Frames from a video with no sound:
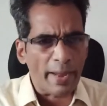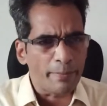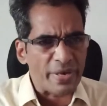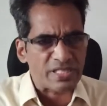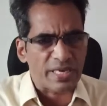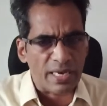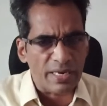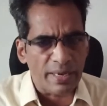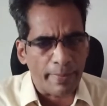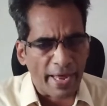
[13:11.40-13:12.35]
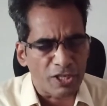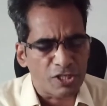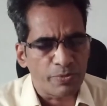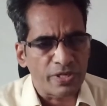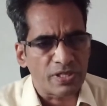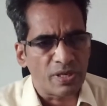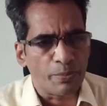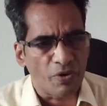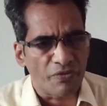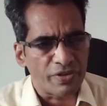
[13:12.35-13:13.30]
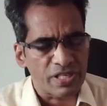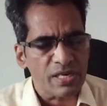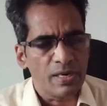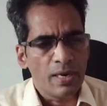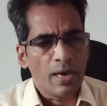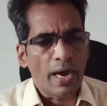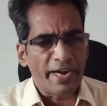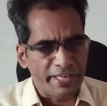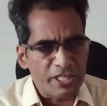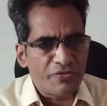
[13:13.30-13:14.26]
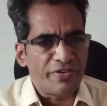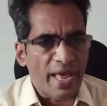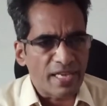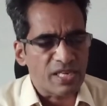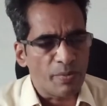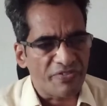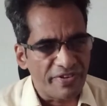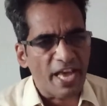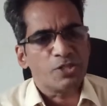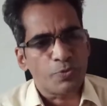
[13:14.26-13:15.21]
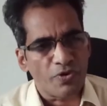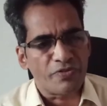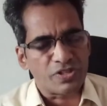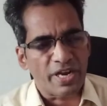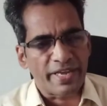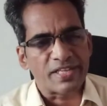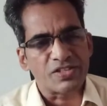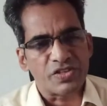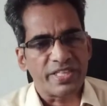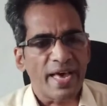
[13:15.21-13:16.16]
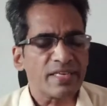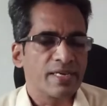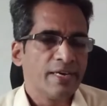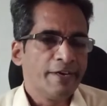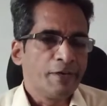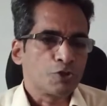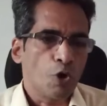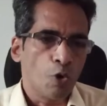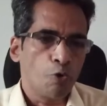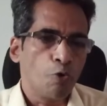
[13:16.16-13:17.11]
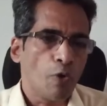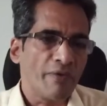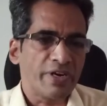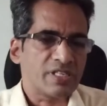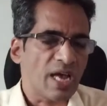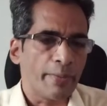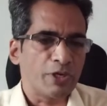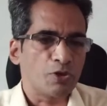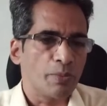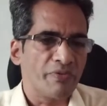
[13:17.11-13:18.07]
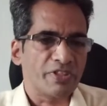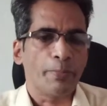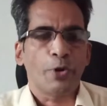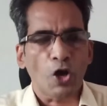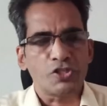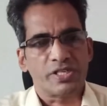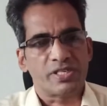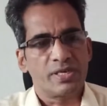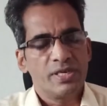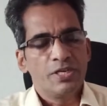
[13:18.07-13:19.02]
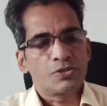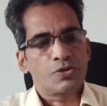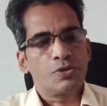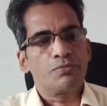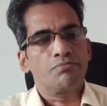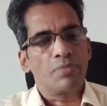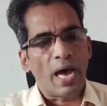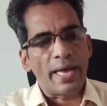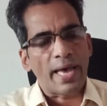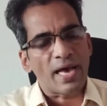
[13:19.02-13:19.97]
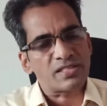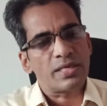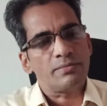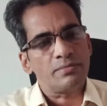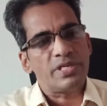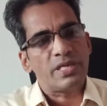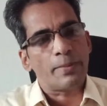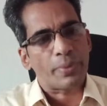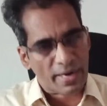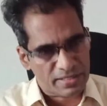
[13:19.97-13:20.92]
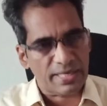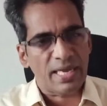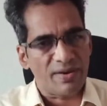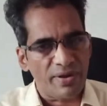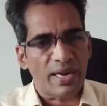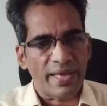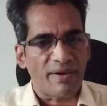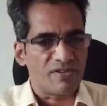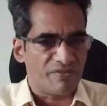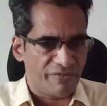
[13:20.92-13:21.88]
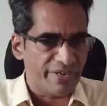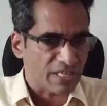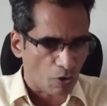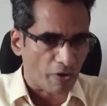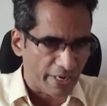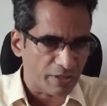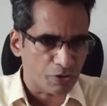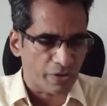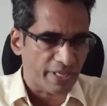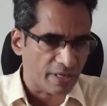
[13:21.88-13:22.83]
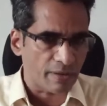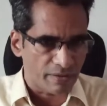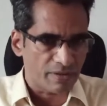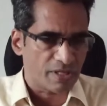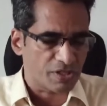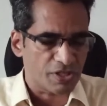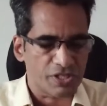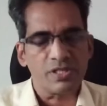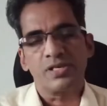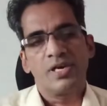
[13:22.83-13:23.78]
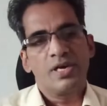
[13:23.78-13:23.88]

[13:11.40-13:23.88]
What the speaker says: basically a management professor. I teach finance. I'm a finance professor, I can say that. So whoever is coming to me with a project, so I ask them in a practical way, like we are talking together in this session.